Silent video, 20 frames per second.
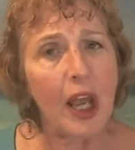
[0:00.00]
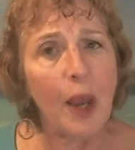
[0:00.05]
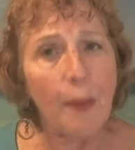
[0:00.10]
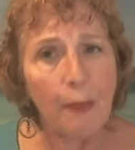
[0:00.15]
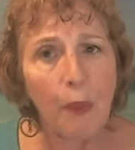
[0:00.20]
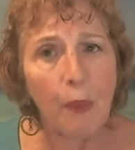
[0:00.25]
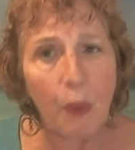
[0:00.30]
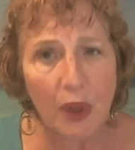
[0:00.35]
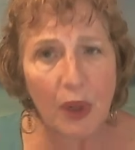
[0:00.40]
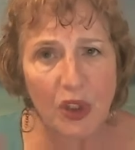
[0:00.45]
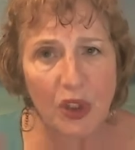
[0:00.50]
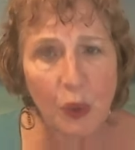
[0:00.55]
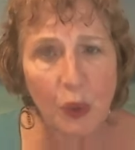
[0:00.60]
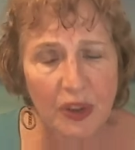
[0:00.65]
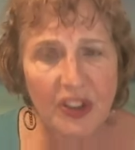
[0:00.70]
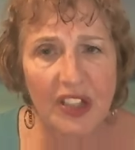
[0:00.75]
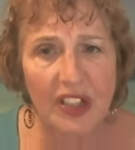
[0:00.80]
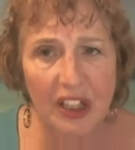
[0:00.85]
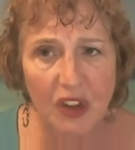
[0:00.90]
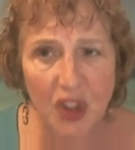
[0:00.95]
which would
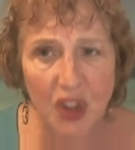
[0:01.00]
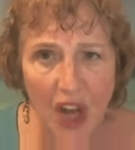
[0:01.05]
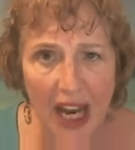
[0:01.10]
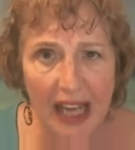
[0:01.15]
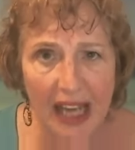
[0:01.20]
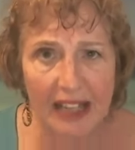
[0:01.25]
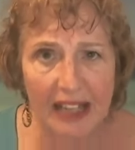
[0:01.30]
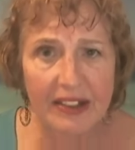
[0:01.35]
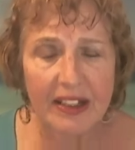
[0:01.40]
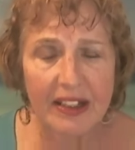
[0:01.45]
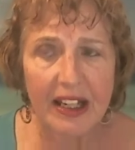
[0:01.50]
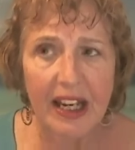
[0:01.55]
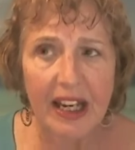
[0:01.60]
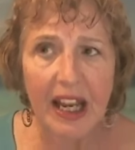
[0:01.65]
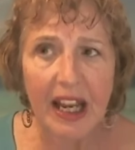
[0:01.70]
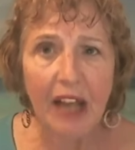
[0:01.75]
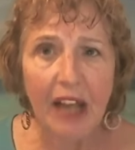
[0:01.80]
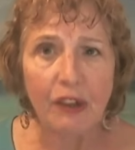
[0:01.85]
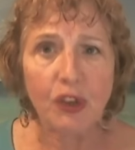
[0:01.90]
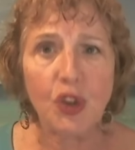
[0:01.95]
suggest
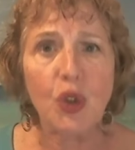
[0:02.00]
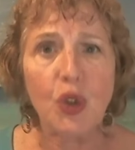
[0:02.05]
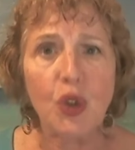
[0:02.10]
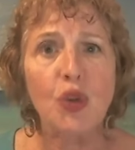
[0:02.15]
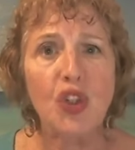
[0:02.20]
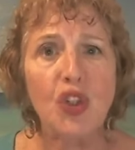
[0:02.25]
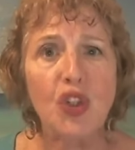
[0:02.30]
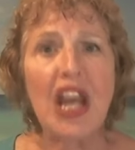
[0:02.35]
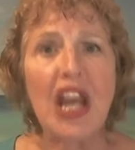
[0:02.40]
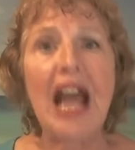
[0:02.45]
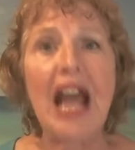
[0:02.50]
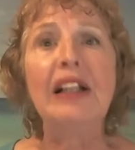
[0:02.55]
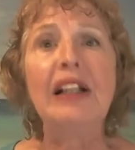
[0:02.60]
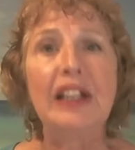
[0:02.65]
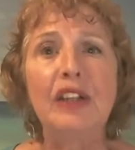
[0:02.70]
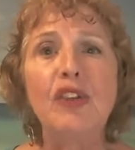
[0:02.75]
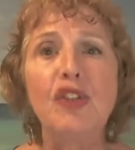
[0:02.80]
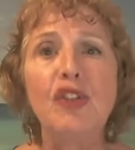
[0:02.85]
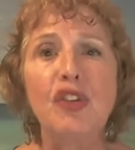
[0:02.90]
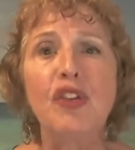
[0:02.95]
to
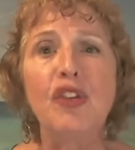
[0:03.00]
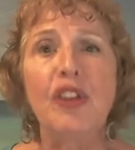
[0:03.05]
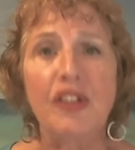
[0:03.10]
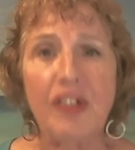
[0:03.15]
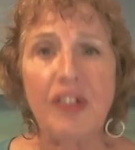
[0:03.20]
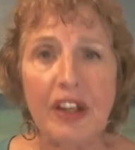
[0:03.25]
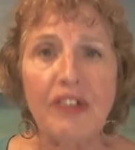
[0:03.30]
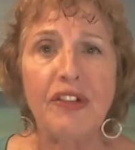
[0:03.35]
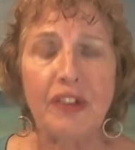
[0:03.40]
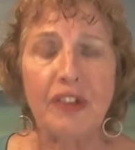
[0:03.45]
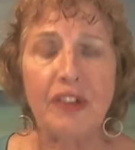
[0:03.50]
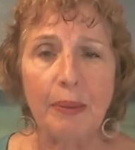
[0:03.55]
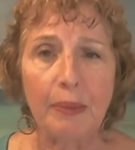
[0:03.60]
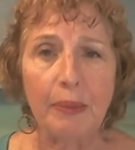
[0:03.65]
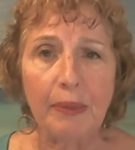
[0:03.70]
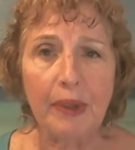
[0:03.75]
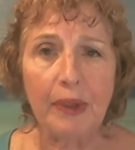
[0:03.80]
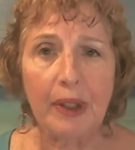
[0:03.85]
challenge the system,